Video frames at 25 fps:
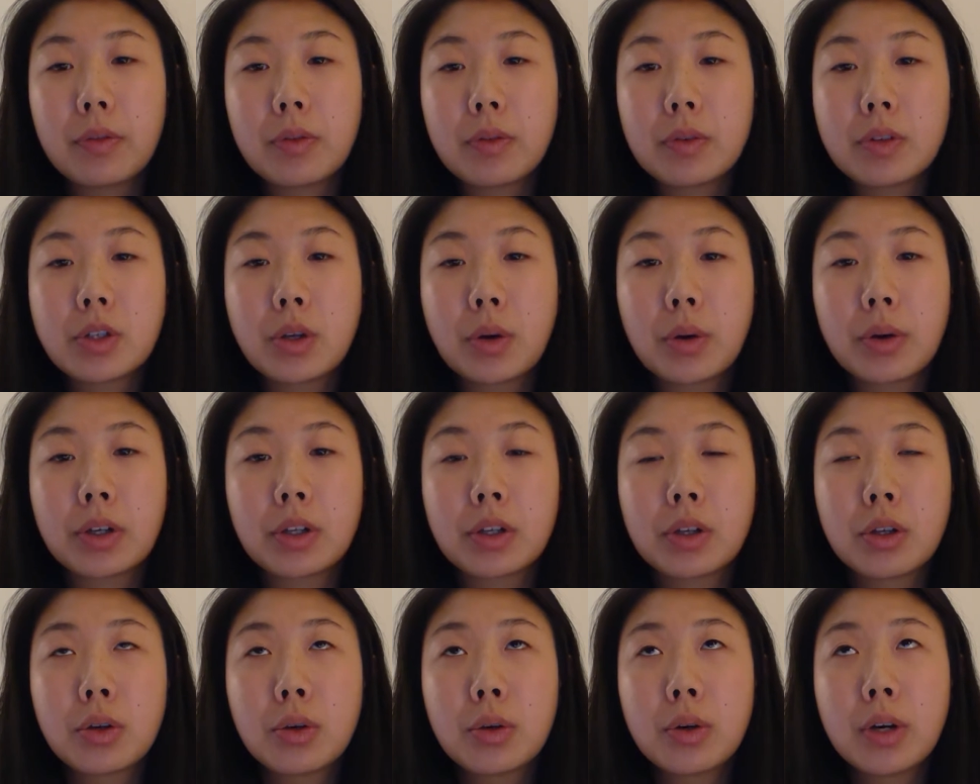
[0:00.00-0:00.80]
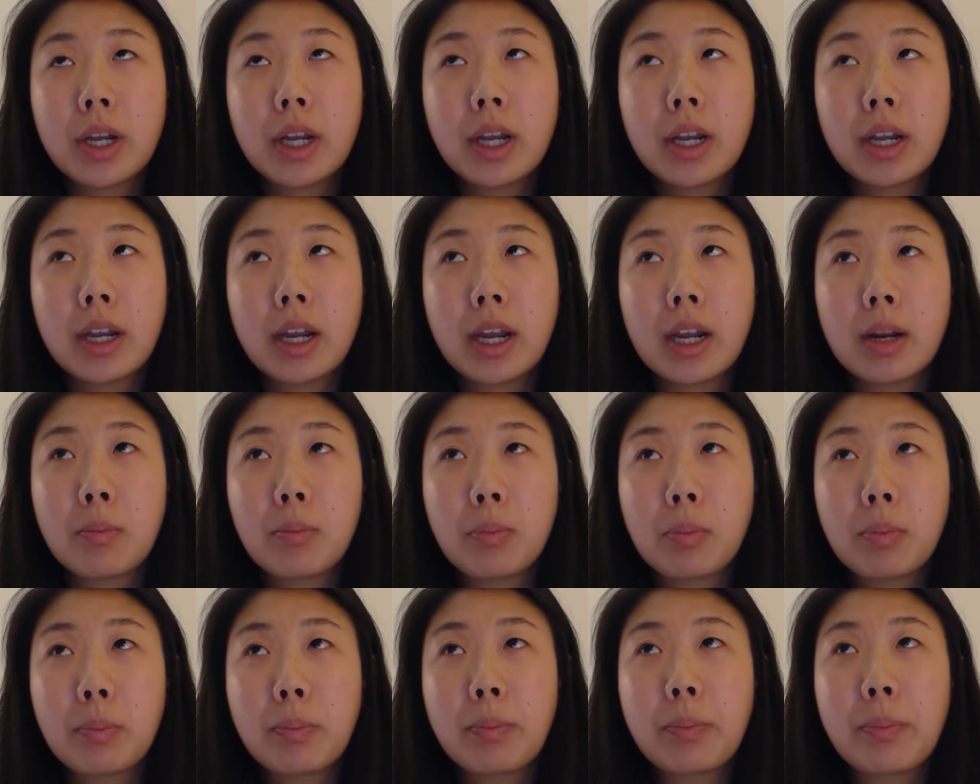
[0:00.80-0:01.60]
so including and
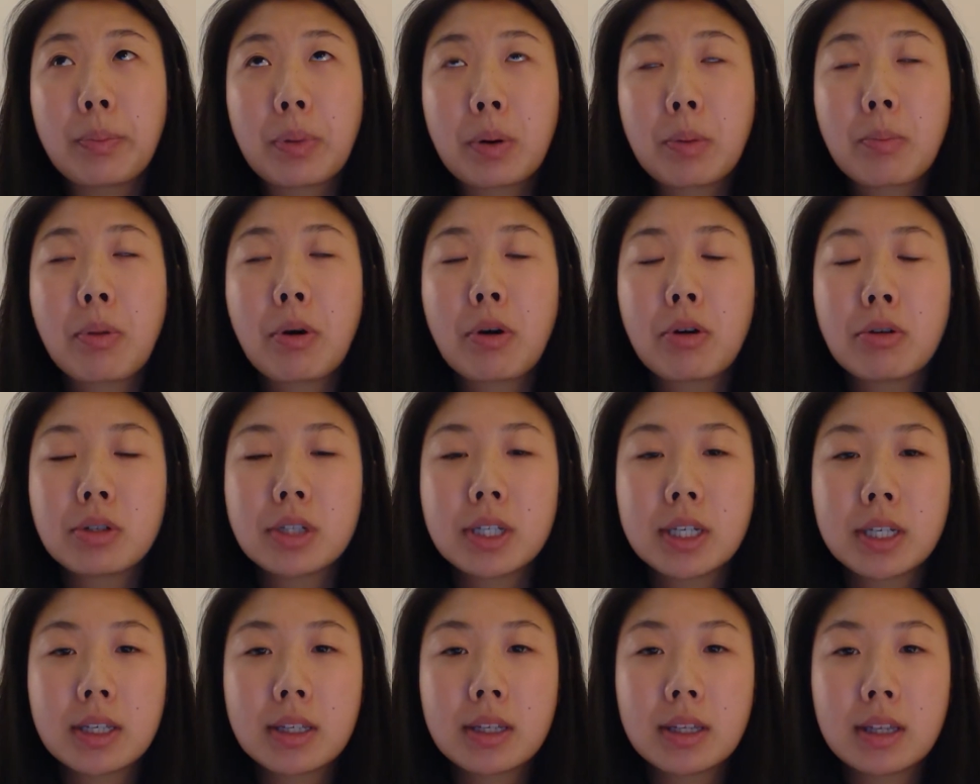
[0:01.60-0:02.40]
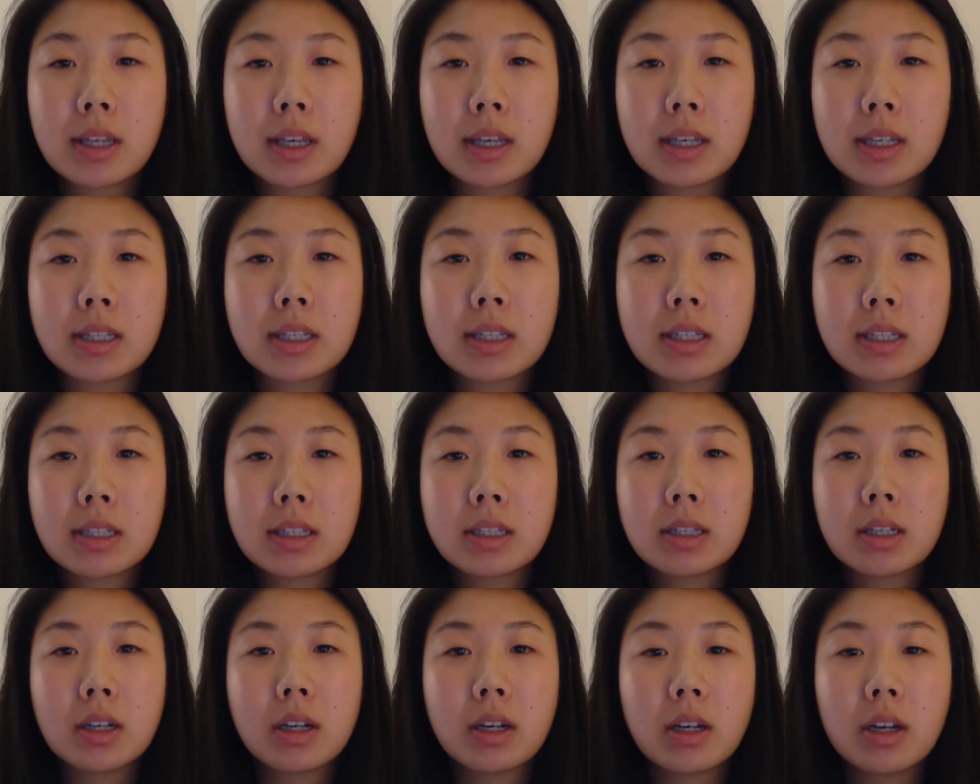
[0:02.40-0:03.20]
proposing this